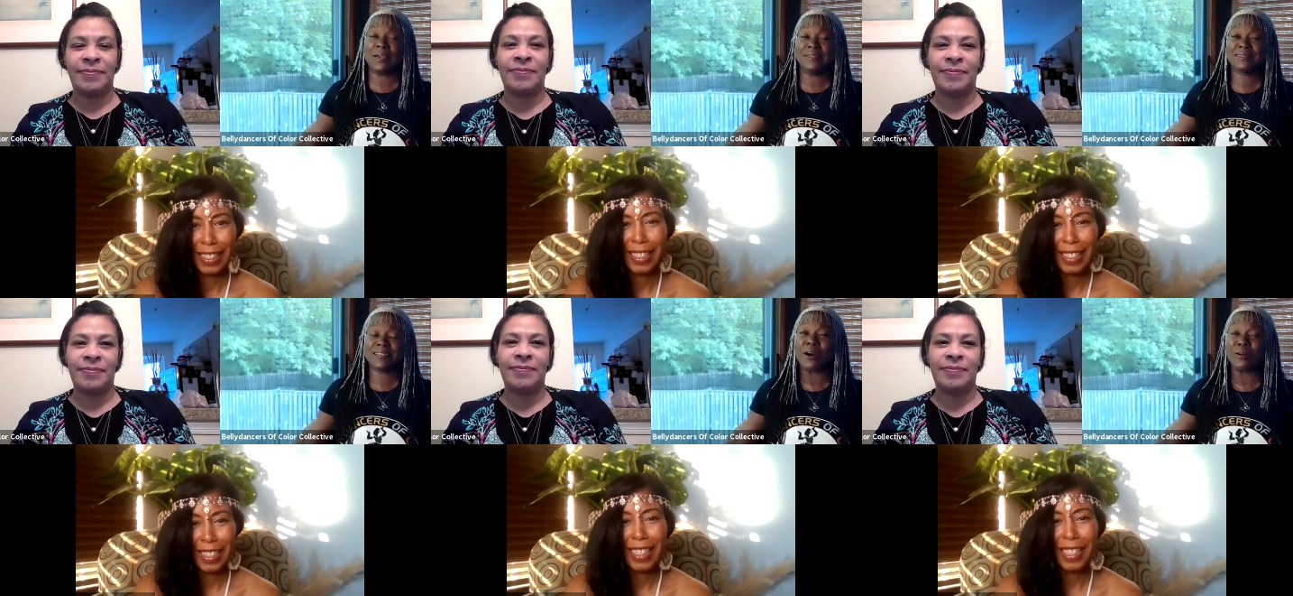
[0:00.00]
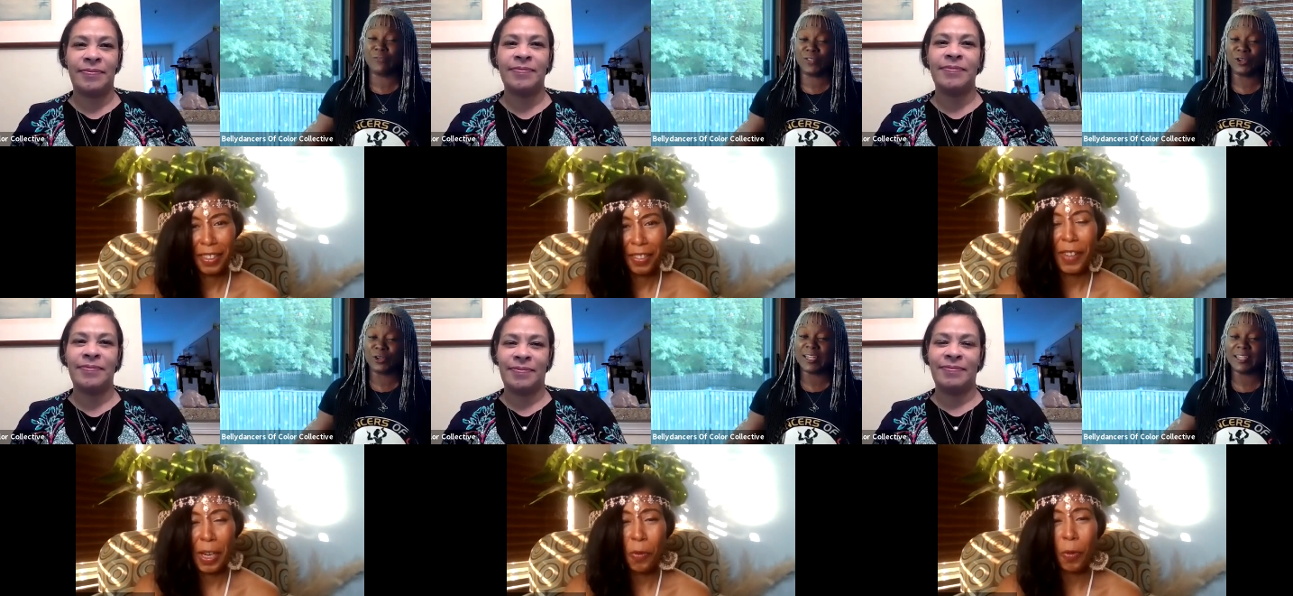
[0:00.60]
Speaker 1: myself, you
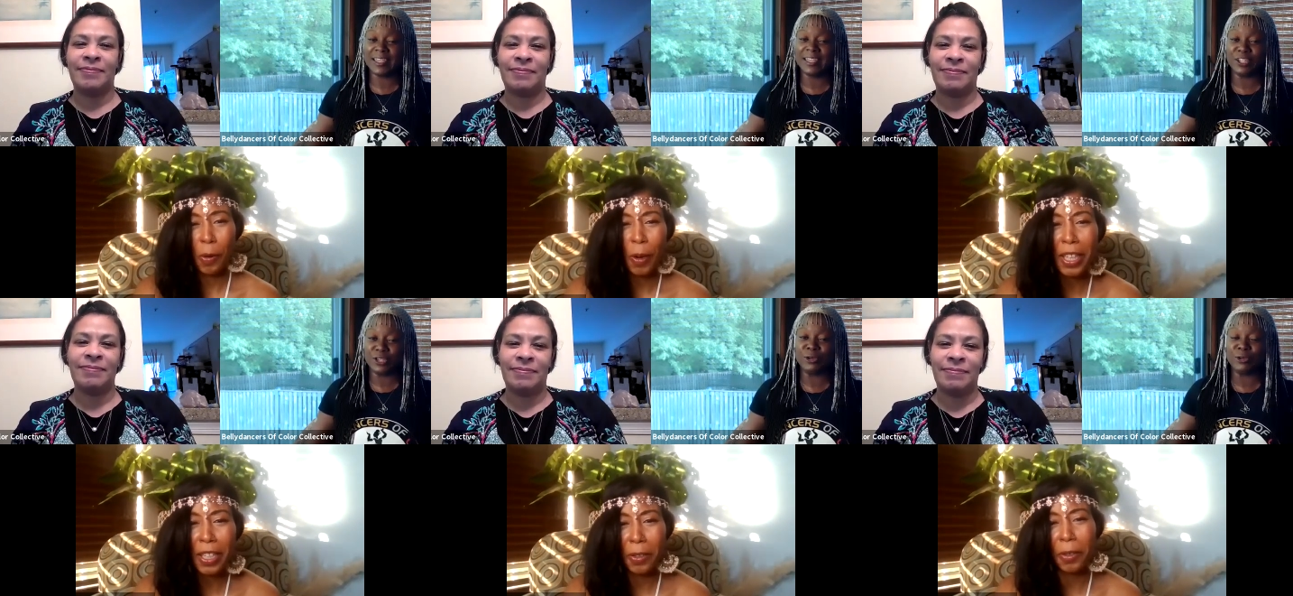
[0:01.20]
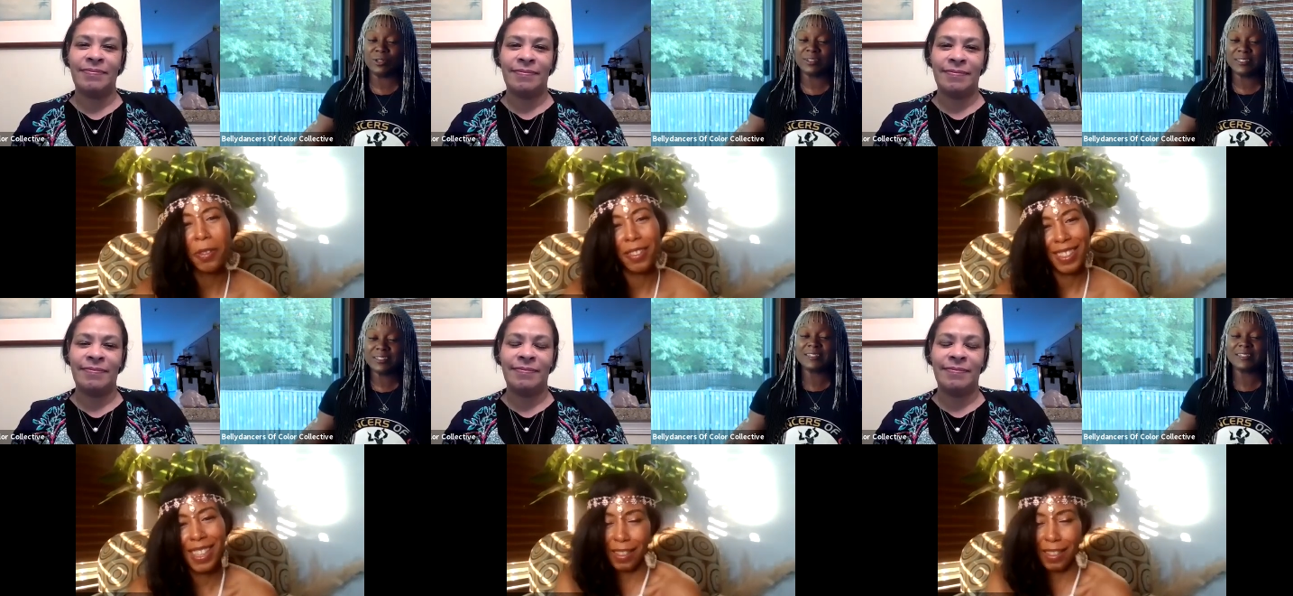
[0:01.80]
know. Right. Where were you?